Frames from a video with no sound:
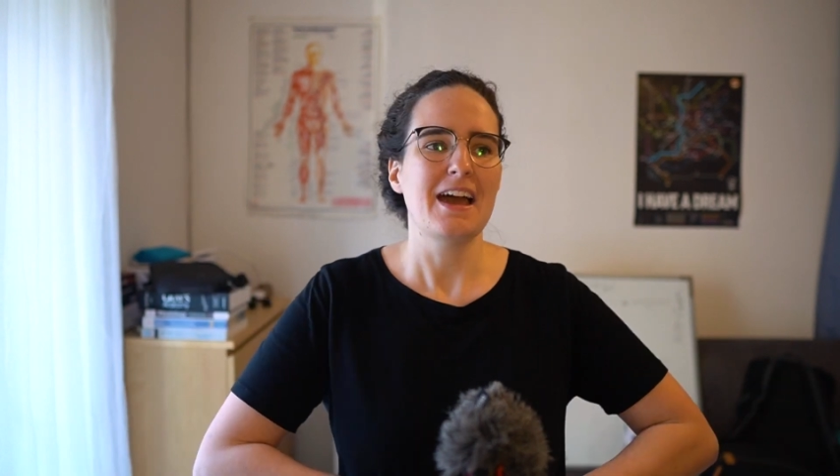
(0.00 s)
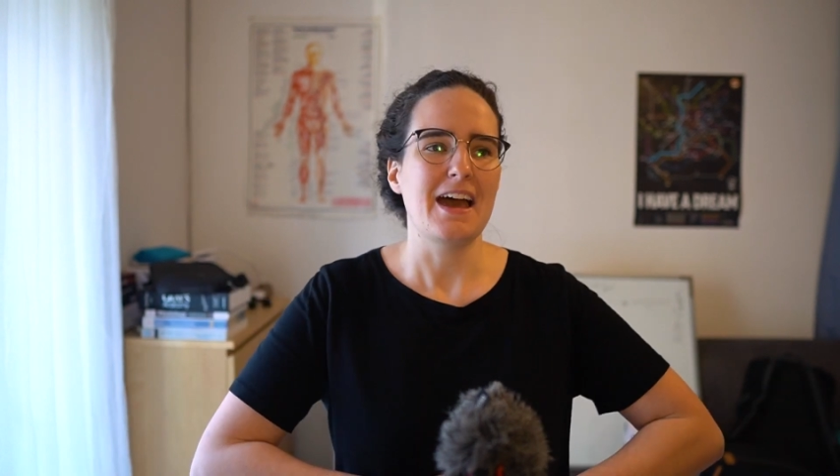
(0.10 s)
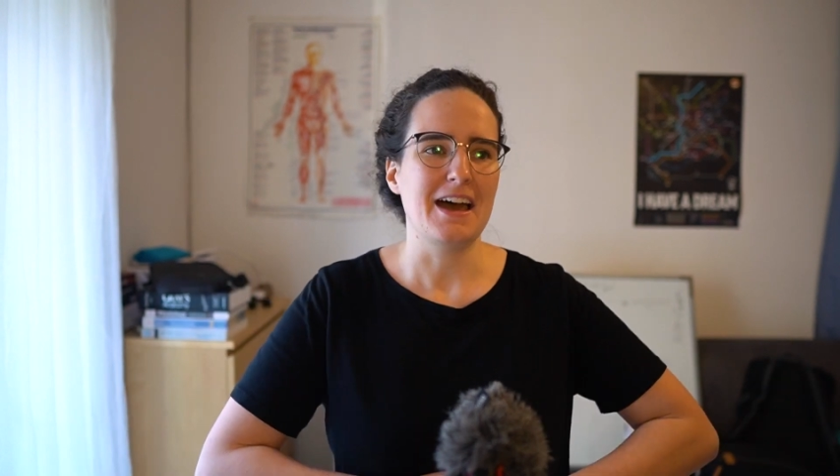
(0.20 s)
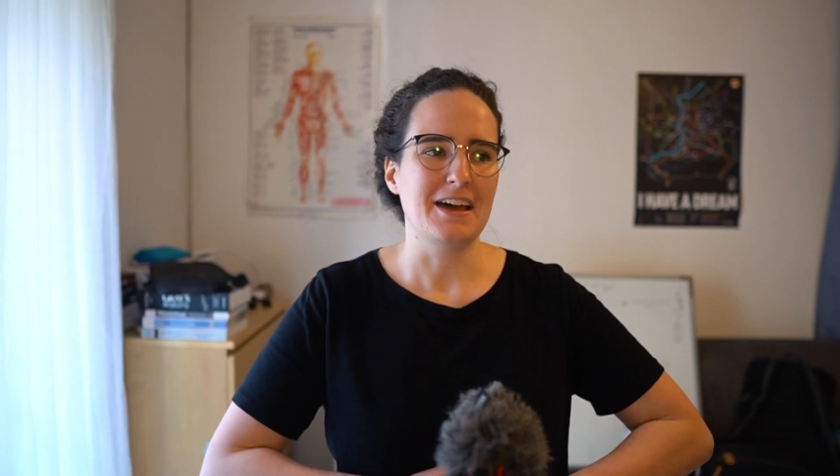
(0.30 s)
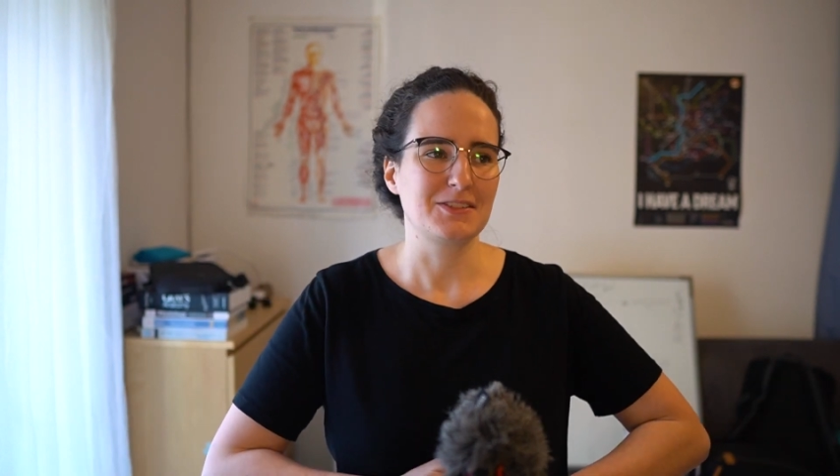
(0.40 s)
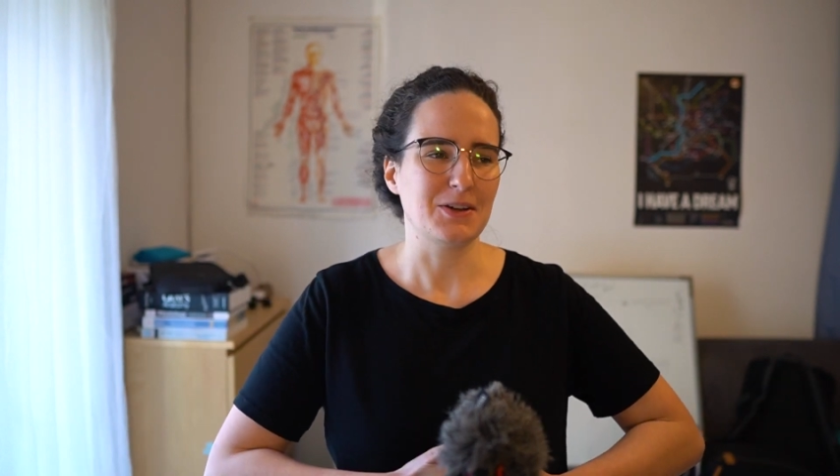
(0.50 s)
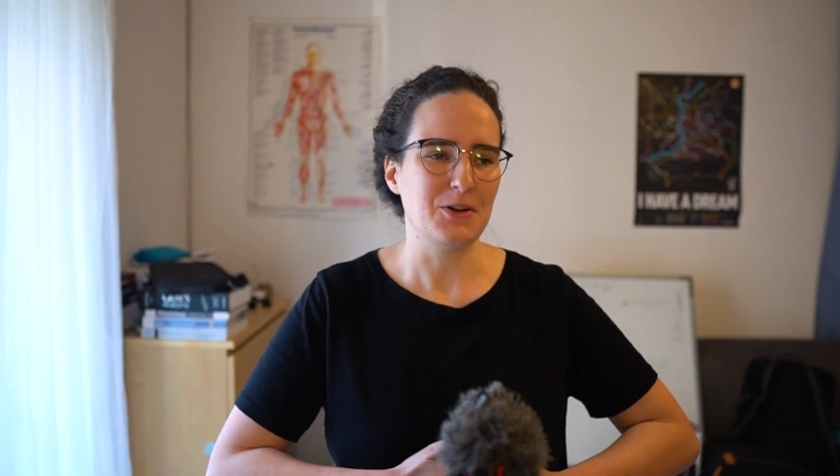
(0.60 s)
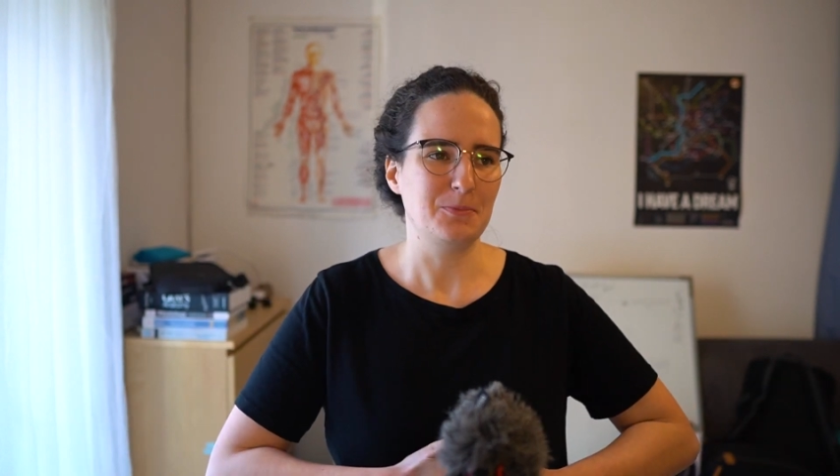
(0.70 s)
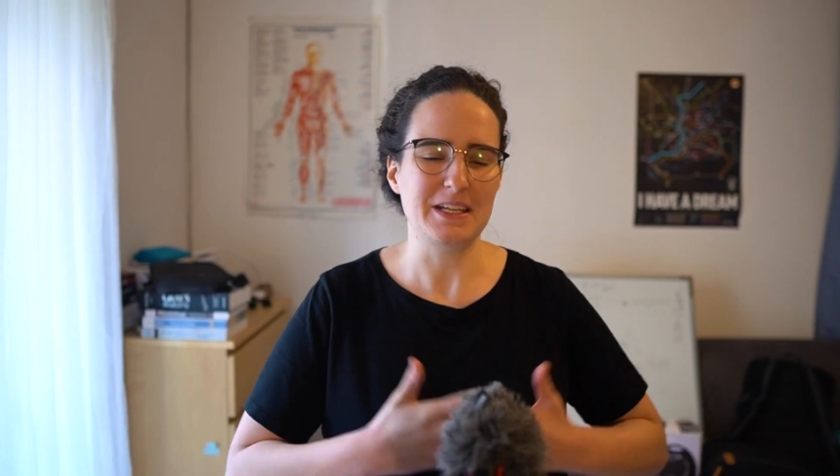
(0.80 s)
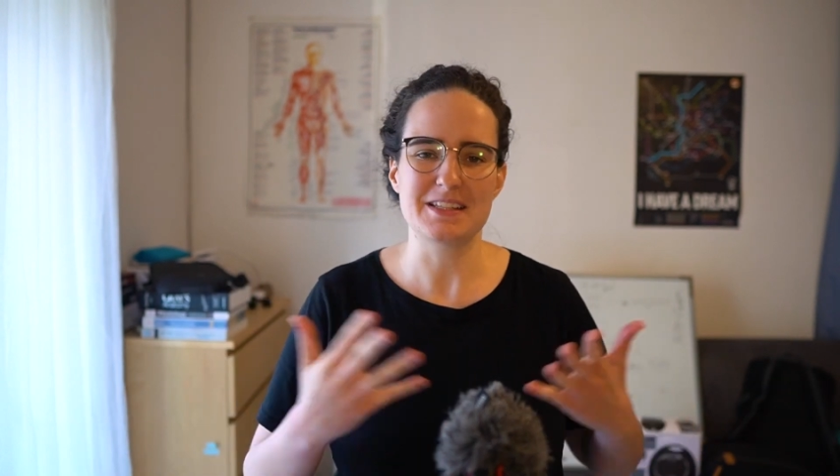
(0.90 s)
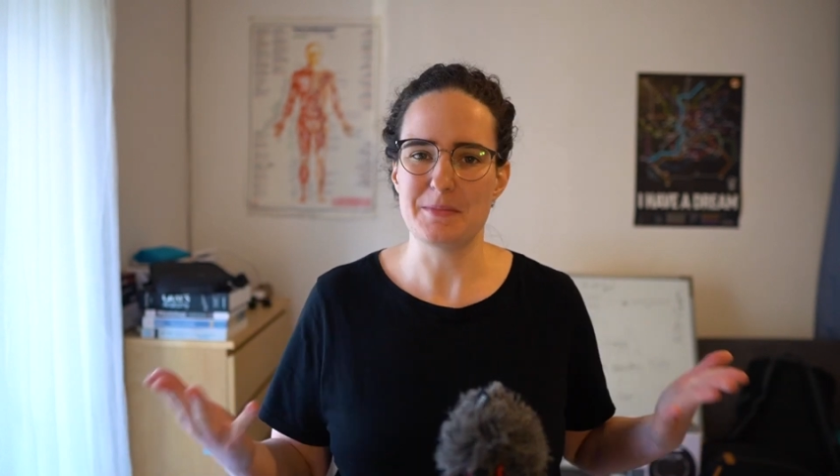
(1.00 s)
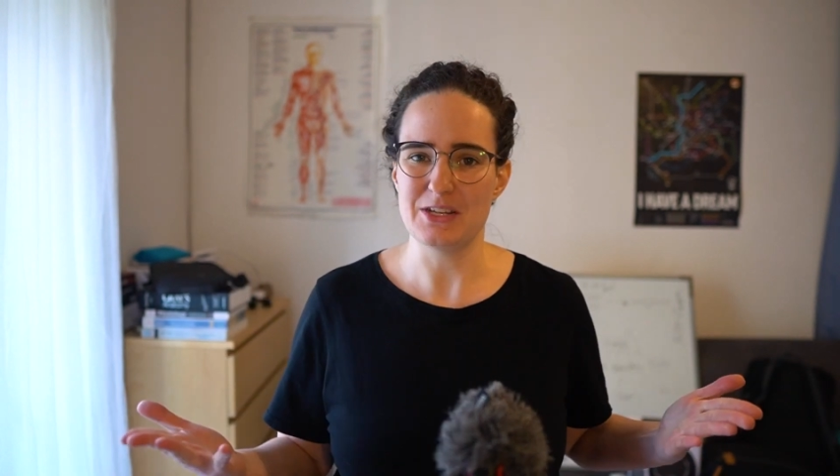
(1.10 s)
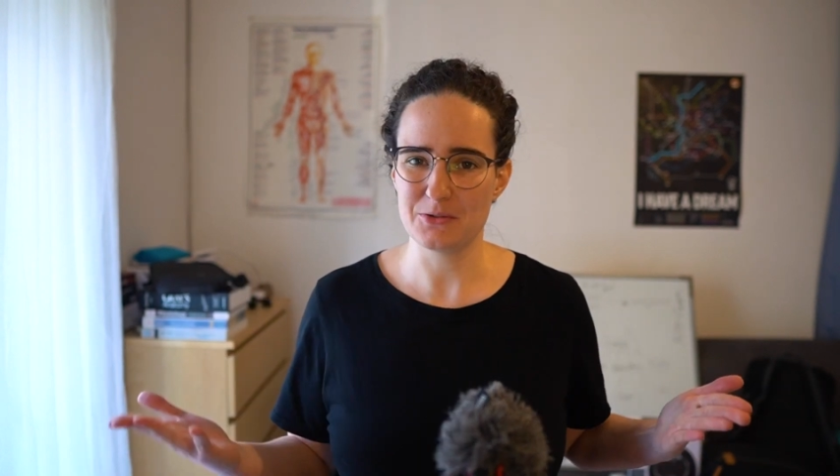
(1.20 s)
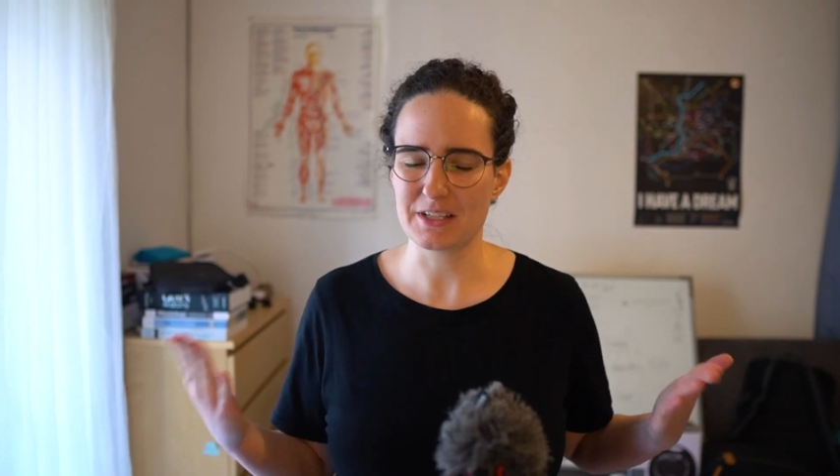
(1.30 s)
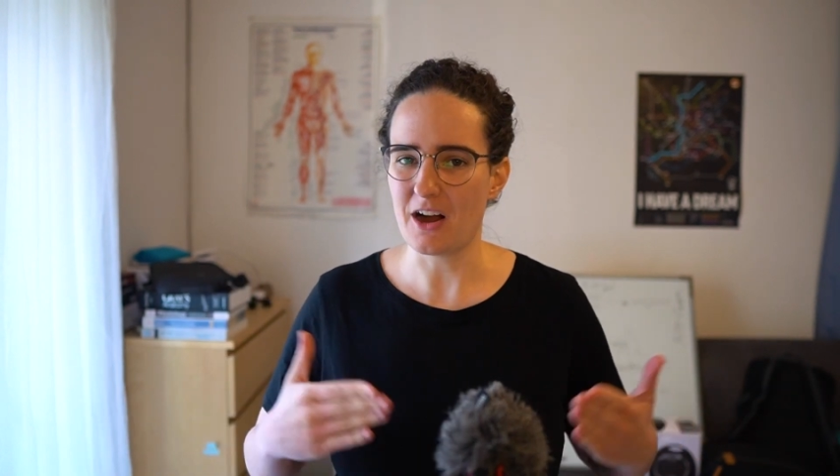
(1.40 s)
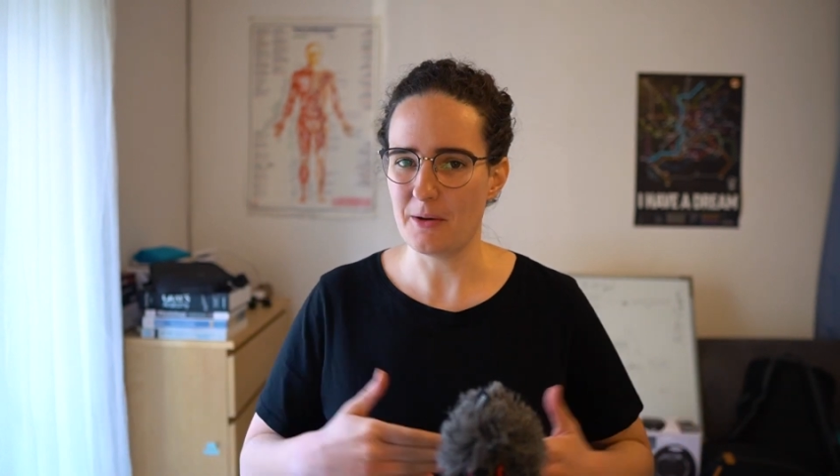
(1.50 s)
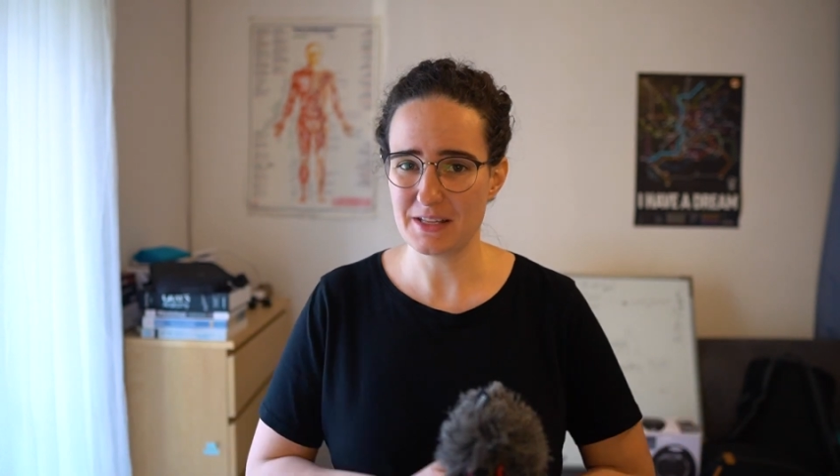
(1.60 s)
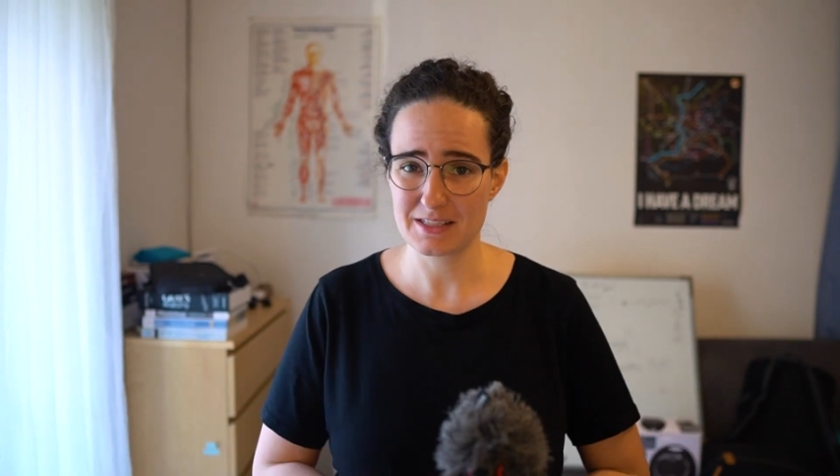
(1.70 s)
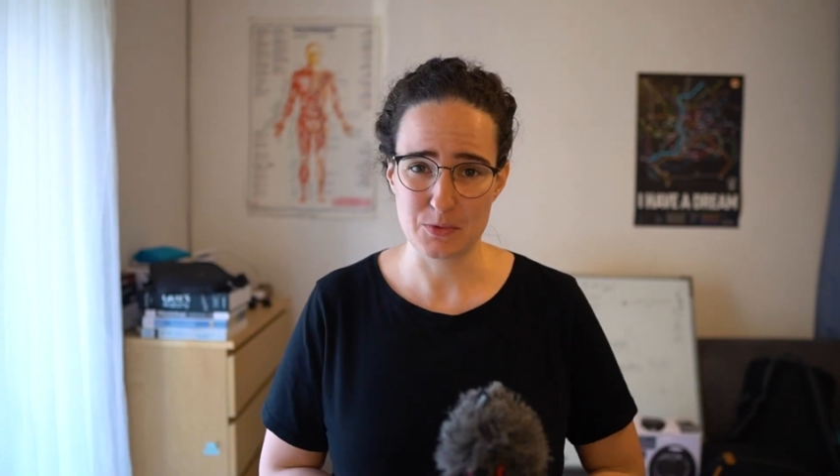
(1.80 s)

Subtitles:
So please let me know in the comments